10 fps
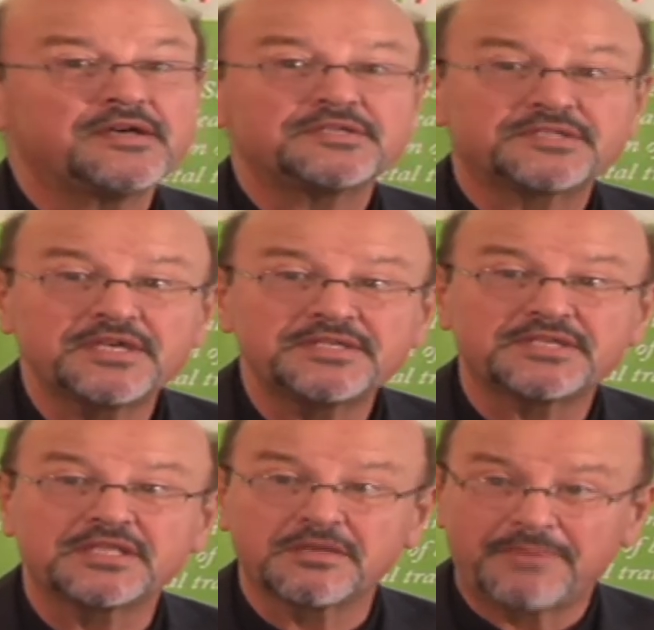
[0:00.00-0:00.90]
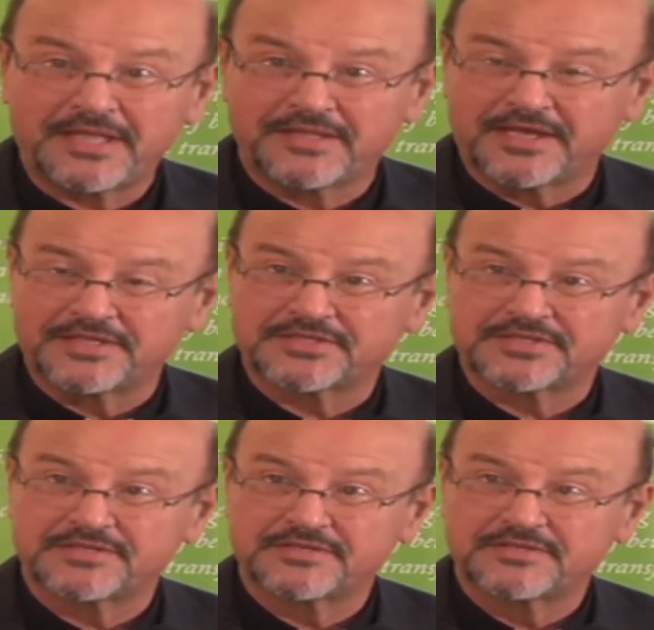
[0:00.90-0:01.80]
Since
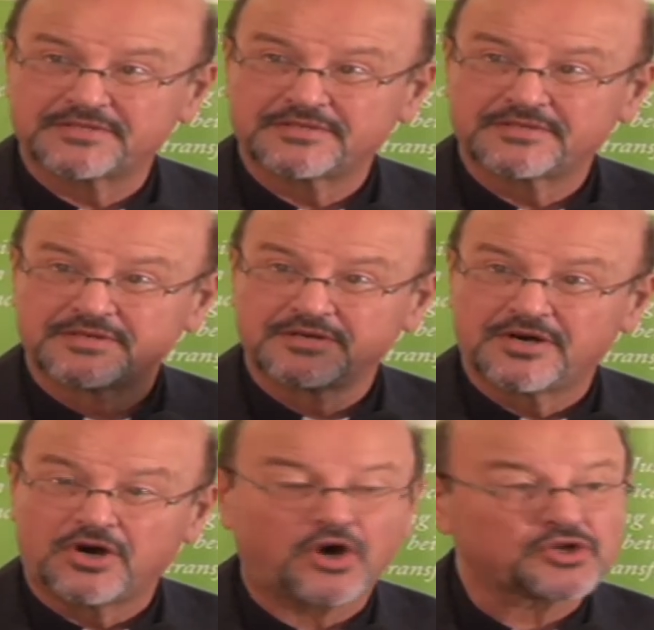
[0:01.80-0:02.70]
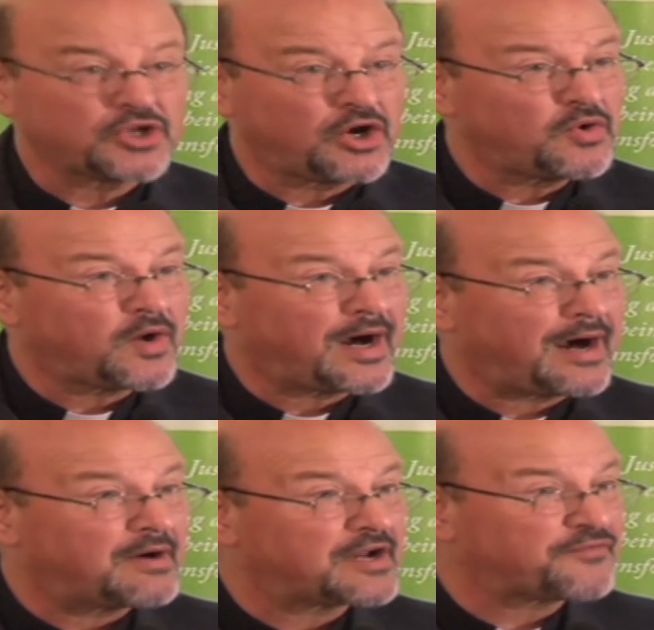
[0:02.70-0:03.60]
independence, although
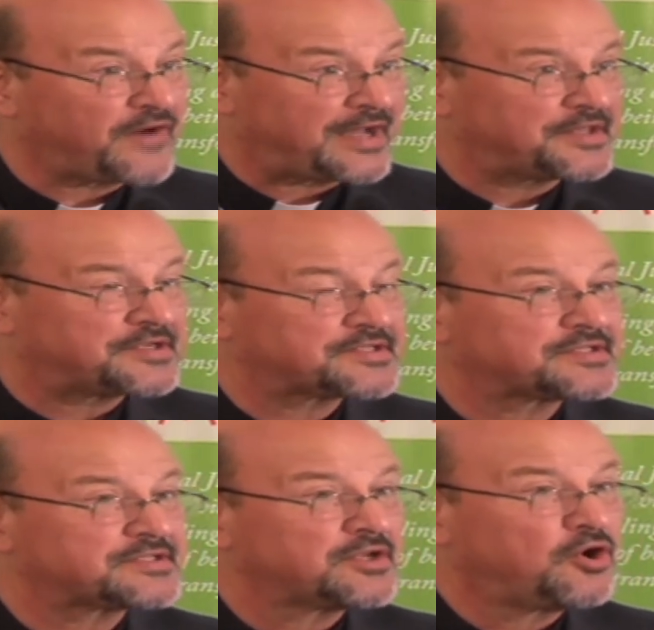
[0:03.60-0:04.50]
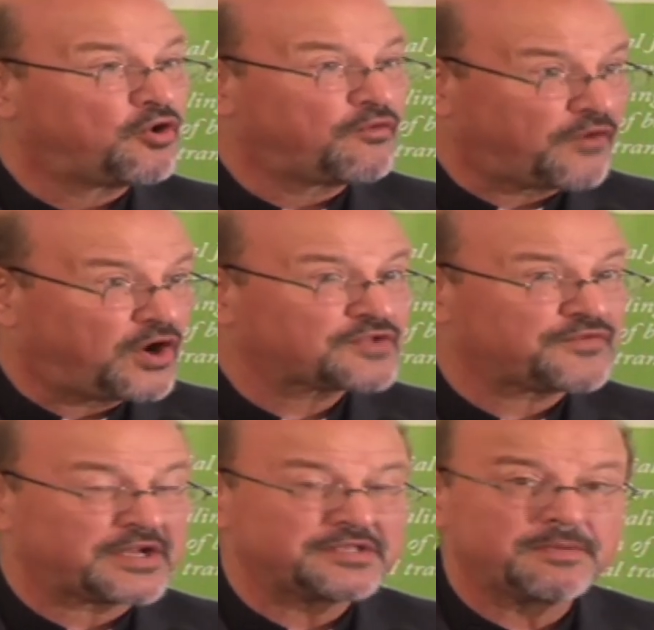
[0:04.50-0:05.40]
our fathers who fought
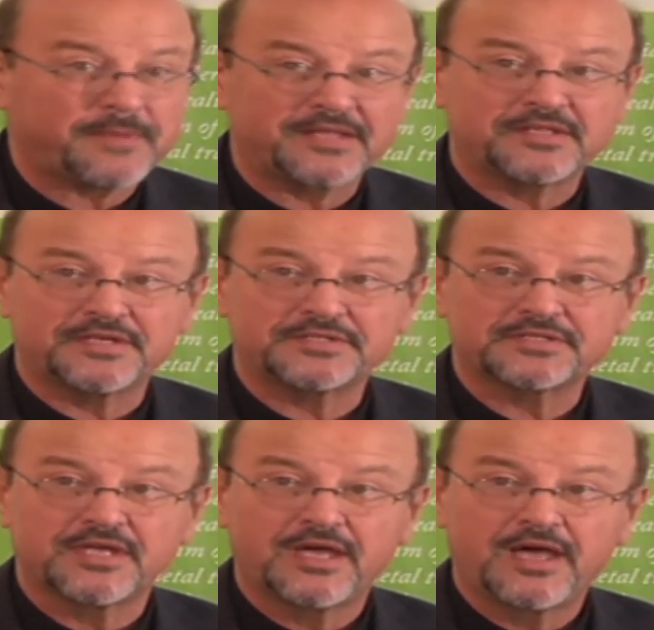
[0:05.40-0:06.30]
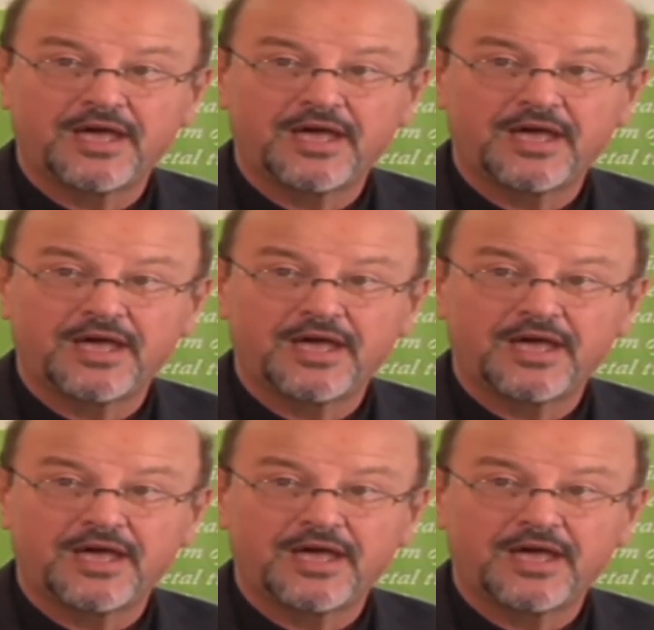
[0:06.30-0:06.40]
for independence